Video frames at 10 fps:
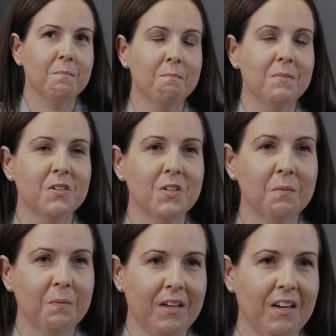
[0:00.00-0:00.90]
Much
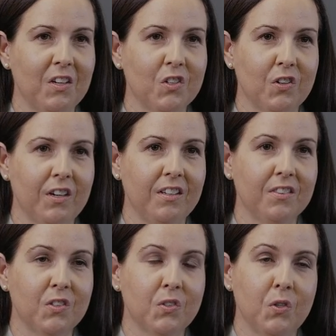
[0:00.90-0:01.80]
like planting a tree,
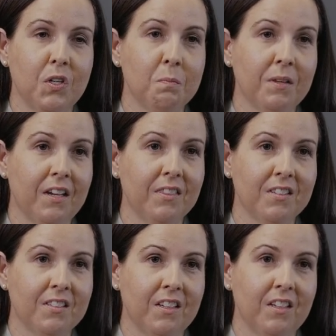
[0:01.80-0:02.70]
the sooner you plant
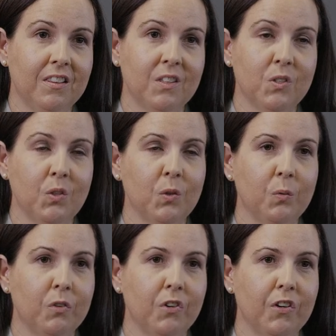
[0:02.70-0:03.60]
the seed, the sooner
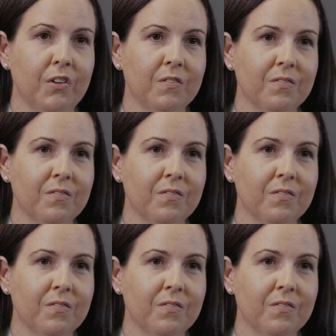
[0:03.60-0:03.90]
it will grow.